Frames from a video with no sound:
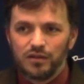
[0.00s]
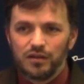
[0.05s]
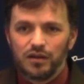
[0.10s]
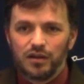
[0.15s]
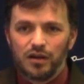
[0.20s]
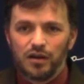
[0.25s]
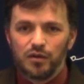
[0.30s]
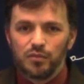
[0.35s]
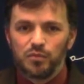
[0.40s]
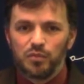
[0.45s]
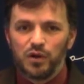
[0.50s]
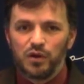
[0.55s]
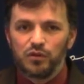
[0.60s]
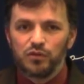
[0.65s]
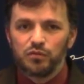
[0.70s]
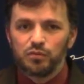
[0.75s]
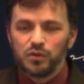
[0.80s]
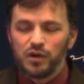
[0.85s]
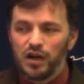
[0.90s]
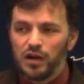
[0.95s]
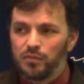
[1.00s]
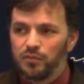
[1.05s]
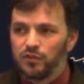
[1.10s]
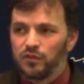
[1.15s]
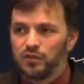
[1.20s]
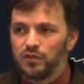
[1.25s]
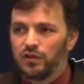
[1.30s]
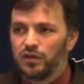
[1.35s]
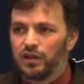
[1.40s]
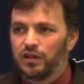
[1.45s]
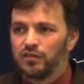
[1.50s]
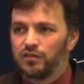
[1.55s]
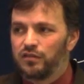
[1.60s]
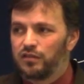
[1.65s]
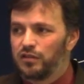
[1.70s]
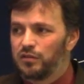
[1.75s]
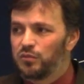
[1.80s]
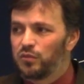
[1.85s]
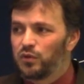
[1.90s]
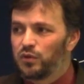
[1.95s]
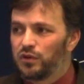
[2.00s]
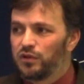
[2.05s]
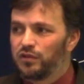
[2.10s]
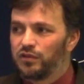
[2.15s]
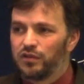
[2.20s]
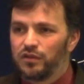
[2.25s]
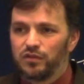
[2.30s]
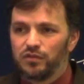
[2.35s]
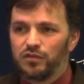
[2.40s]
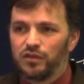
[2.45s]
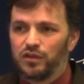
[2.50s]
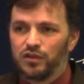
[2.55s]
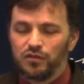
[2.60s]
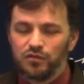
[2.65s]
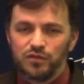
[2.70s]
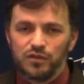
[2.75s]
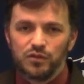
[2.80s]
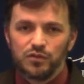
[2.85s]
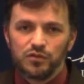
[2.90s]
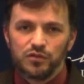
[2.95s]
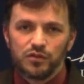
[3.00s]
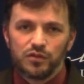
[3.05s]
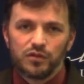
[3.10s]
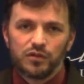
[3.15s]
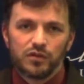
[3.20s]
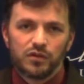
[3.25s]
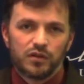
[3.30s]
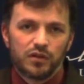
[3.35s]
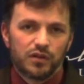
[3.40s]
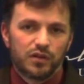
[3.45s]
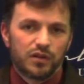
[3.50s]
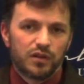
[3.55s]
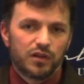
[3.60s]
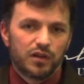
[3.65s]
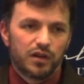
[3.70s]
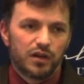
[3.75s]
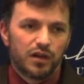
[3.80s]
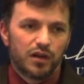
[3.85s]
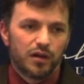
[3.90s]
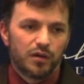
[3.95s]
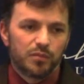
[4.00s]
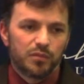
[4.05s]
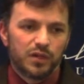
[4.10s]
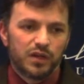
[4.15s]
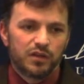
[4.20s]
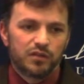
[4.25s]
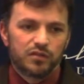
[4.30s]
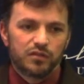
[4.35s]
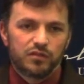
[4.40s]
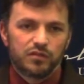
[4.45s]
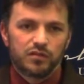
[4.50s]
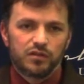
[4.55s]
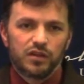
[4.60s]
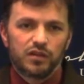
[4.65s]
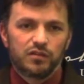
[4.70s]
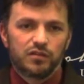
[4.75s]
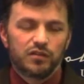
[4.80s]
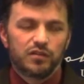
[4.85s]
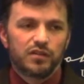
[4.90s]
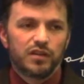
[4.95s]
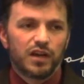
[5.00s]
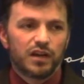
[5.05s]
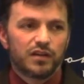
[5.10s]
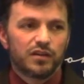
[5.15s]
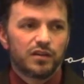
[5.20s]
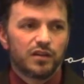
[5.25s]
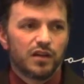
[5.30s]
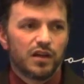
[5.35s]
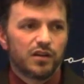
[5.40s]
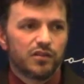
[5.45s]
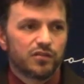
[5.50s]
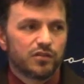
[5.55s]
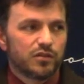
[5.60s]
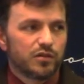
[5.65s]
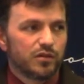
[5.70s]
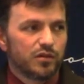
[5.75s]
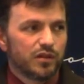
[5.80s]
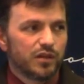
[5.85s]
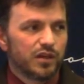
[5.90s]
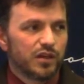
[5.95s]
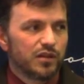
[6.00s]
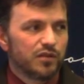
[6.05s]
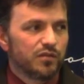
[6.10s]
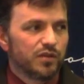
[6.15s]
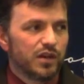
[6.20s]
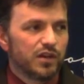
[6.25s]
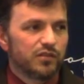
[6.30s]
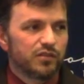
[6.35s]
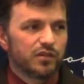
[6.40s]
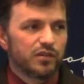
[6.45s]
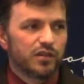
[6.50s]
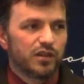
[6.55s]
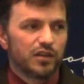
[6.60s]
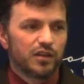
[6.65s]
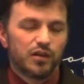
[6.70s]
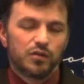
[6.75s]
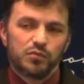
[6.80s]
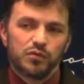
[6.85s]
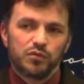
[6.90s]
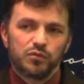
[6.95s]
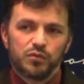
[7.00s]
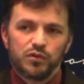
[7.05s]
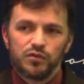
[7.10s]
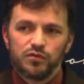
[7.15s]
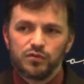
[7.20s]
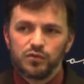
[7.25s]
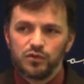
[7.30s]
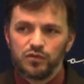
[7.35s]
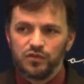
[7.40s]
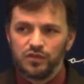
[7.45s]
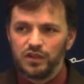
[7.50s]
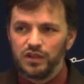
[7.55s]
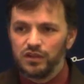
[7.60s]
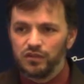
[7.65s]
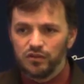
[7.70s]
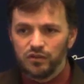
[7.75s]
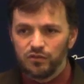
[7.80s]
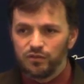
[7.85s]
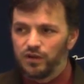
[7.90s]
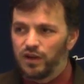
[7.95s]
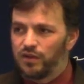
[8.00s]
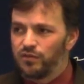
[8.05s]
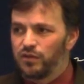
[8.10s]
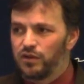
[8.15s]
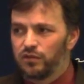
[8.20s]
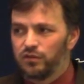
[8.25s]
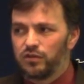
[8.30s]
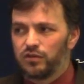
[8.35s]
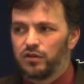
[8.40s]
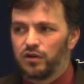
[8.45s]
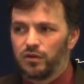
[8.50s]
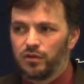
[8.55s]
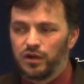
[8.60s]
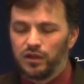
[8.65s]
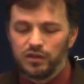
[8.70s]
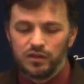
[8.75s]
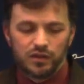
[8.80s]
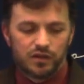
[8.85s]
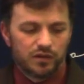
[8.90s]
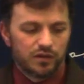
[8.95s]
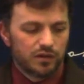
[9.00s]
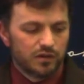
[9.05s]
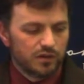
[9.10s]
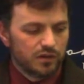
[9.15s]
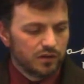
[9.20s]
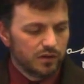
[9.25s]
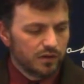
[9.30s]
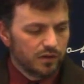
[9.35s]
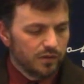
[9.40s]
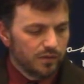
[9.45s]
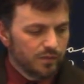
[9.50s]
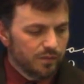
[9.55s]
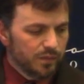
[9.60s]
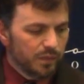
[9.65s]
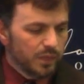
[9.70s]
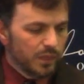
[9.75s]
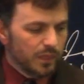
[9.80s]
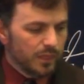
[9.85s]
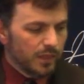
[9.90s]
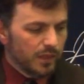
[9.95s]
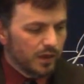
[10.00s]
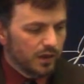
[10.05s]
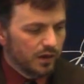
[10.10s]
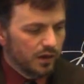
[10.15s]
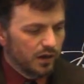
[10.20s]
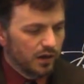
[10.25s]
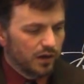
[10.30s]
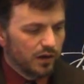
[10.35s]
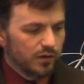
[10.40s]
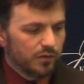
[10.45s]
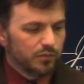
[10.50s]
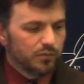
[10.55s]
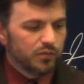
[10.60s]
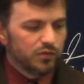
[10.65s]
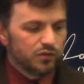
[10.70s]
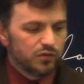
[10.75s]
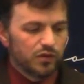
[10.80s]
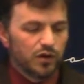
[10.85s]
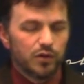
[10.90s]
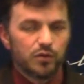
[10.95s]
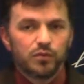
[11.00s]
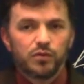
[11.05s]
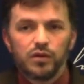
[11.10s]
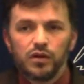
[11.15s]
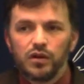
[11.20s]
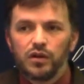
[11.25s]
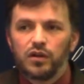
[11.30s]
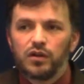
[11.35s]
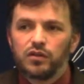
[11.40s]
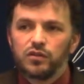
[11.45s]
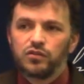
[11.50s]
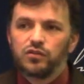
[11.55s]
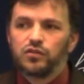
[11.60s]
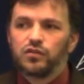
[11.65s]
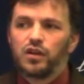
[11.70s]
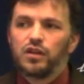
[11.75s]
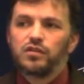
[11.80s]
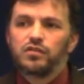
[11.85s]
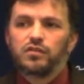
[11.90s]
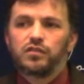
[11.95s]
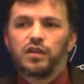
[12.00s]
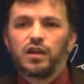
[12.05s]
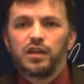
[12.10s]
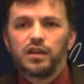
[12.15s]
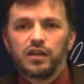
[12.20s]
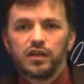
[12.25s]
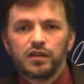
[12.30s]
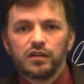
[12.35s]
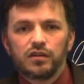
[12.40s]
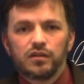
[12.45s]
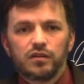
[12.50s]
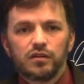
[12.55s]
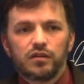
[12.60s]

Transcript: uh, pose problems to licensing boards in, in the future. Um, it's, it's a technological innovation that no one would have foreseen just five years ago, I think. Um, so sunsetting